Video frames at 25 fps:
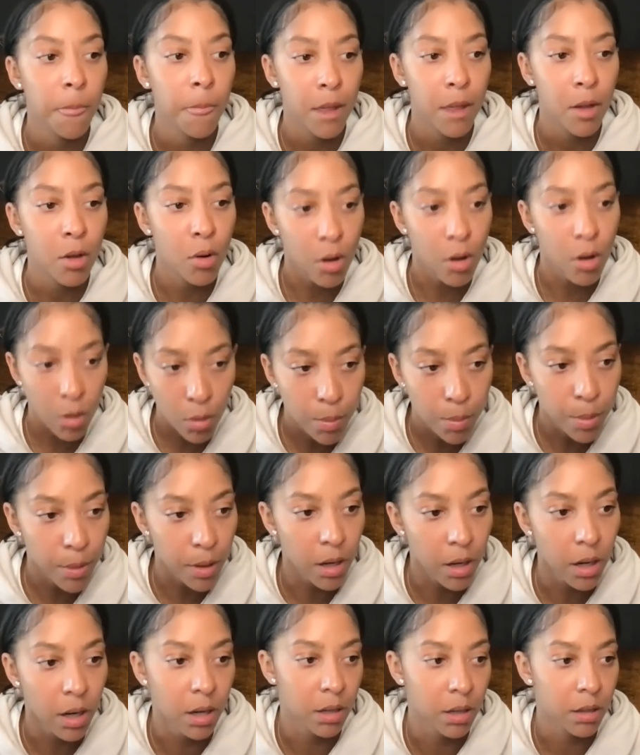you're a
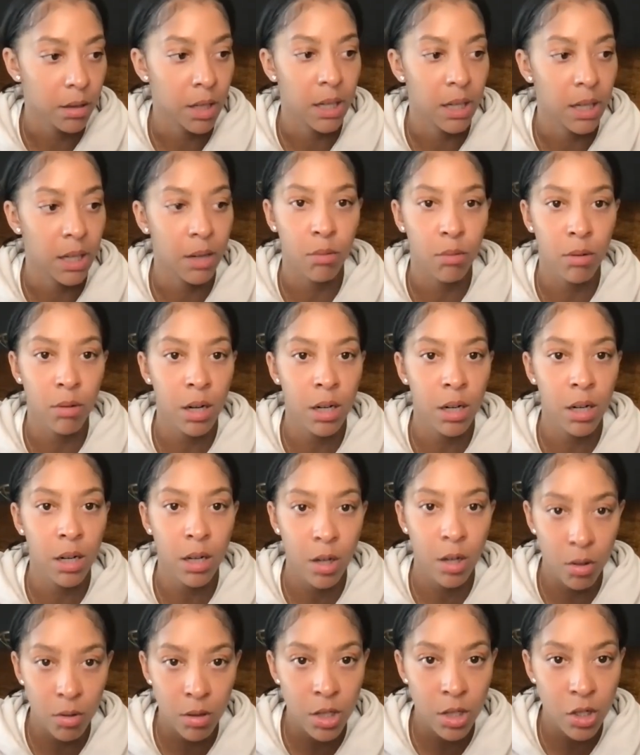hooper. Like, we're going to
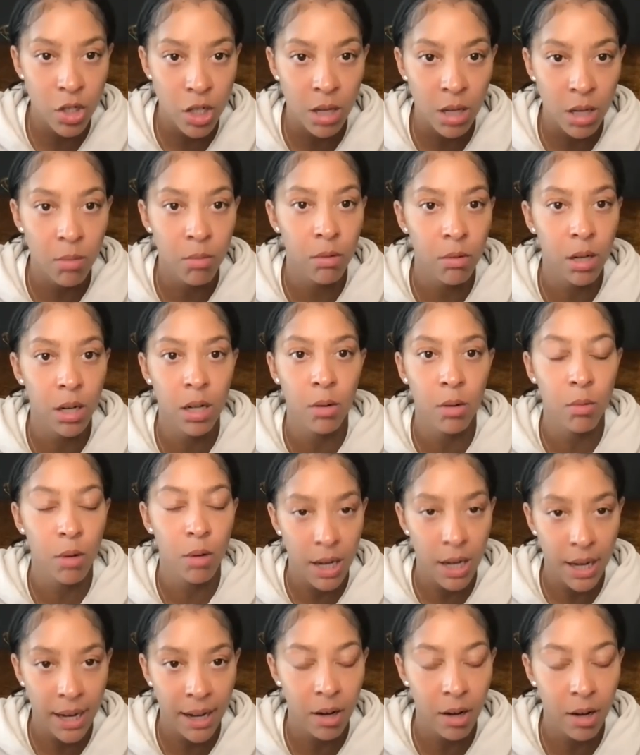go to the gym. We're going to
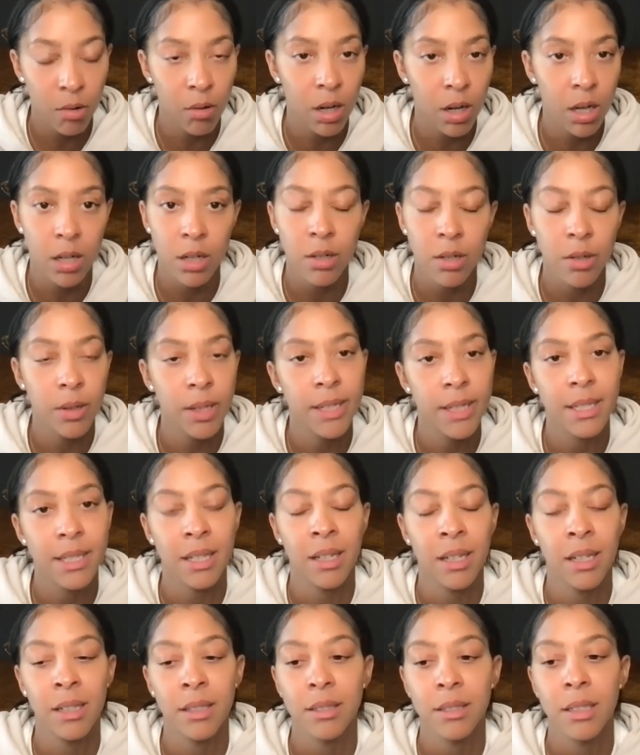work out. We're going to do these
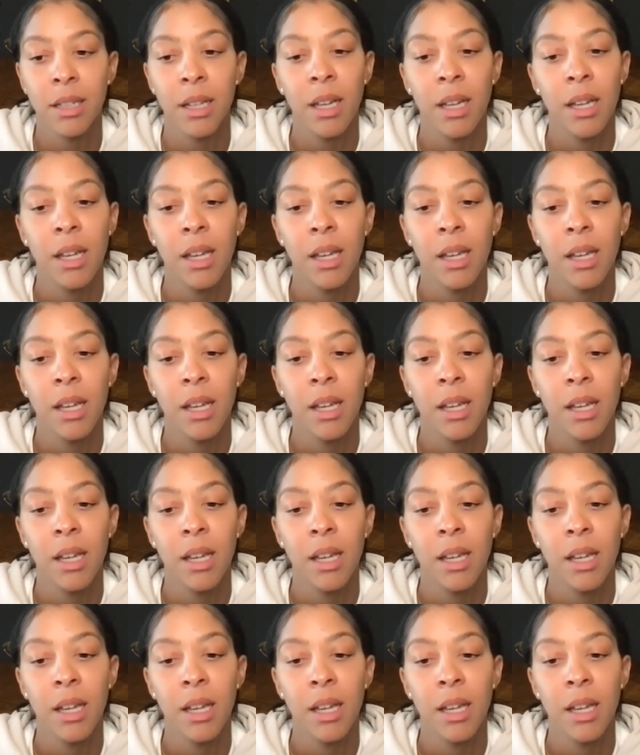things.